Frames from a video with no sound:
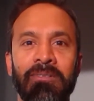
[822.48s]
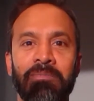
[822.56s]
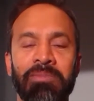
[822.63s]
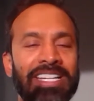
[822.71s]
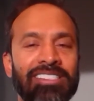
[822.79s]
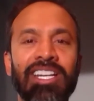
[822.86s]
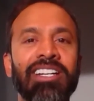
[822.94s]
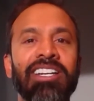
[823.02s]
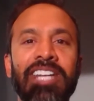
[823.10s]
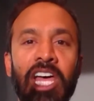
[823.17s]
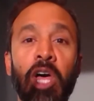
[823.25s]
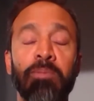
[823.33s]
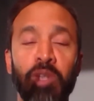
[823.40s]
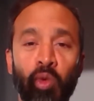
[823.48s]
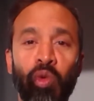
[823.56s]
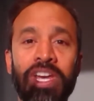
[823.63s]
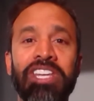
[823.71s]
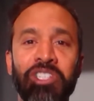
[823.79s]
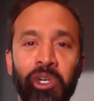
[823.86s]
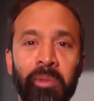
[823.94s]
That's not going to help you
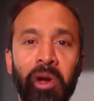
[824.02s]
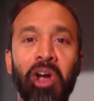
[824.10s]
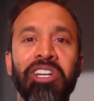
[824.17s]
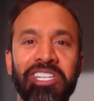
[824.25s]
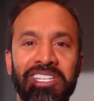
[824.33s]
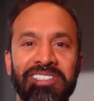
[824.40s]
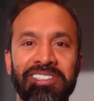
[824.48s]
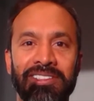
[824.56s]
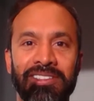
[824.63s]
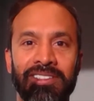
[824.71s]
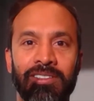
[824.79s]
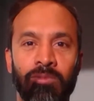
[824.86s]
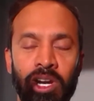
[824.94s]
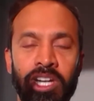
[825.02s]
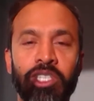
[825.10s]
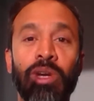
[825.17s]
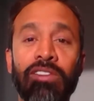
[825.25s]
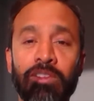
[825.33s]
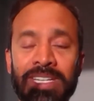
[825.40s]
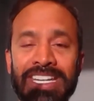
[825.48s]
win your market, right? You have
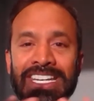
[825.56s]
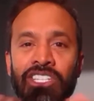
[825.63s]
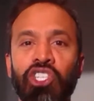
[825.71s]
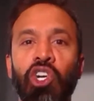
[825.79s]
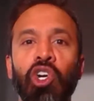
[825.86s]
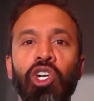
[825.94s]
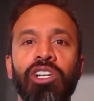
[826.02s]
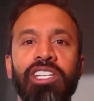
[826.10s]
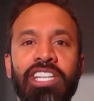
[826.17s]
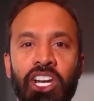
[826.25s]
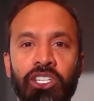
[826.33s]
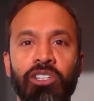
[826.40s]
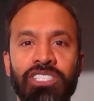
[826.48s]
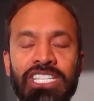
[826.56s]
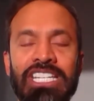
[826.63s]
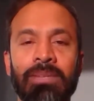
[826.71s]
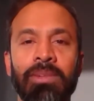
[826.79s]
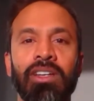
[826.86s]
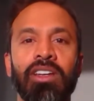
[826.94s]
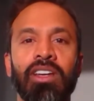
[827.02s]
to be internally on your team
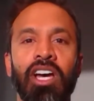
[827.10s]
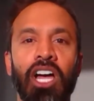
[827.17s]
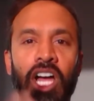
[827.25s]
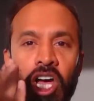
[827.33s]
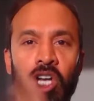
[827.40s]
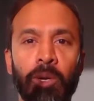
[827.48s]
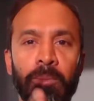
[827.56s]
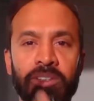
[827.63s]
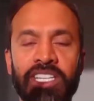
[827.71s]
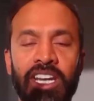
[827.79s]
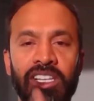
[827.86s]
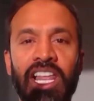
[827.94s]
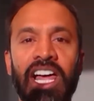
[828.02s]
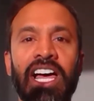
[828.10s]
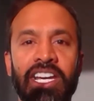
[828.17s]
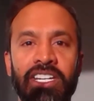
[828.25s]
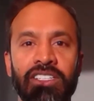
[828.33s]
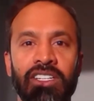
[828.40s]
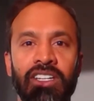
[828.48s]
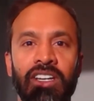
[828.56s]
100% aligned
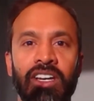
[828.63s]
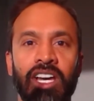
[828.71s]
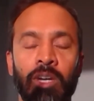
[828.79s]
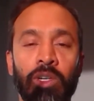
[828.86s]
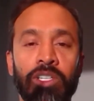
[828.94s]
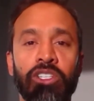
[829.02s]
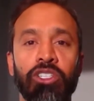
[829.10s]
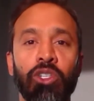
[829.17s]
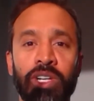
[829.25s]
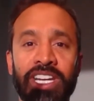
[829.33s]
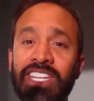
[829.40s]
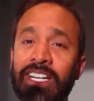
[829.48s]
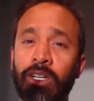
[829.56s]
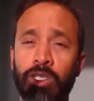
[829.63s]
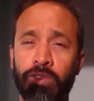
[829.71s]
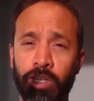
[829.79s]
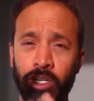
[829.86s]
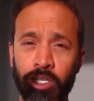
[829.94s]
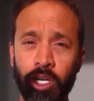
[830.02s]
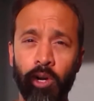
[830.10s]
on what you're doing, and that goes for
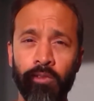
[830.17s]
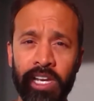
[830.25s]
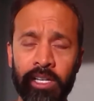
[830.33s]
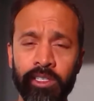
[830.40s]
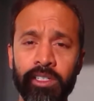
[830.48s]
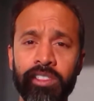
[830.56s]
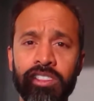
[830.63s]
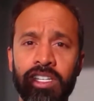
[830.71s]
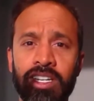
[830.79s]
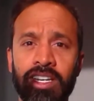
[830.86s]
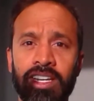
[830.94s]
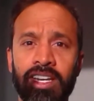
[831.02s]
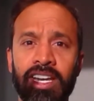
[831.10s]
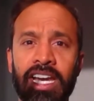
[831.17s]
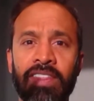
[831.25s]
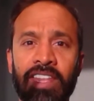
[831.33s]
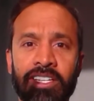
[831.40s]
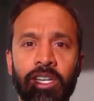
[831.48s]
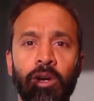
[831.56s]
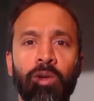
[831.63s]
your co-founders, and that
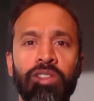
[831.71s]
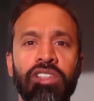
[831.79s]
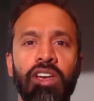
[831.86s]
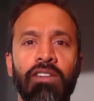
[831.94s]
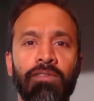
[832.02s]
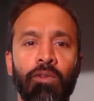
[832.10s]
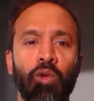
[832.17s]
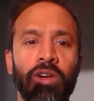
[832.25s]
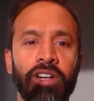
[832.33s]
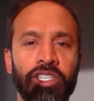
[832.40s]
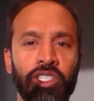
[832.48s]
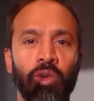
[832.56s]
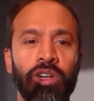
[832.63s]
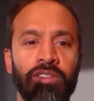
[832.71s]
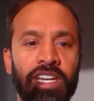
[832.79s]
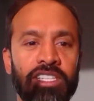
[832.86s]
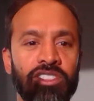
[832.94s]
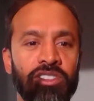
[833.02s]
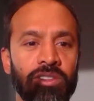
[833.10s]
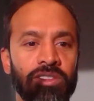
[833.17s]
goes for your
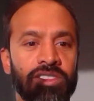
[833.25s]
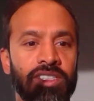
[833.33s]
investors.